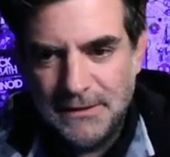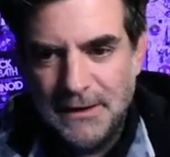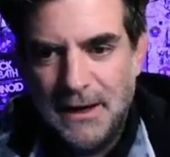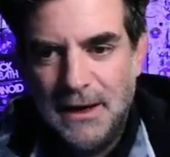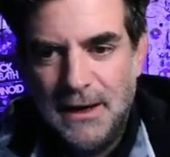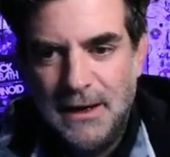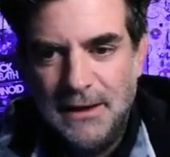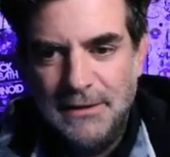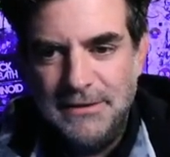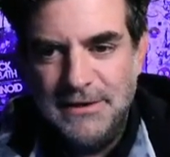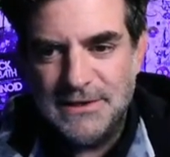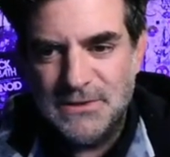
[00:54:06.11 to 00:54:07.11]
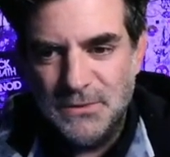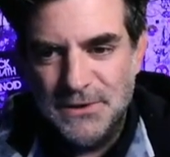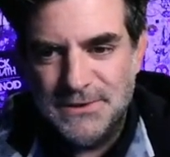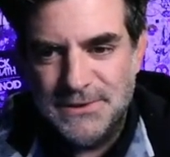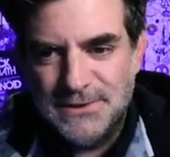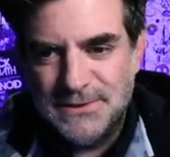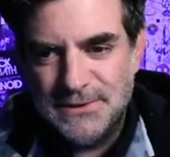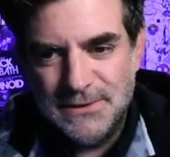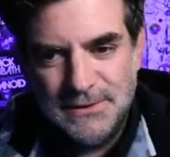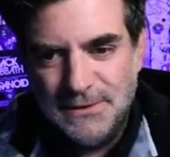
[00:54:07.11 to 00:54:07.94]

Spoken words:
This was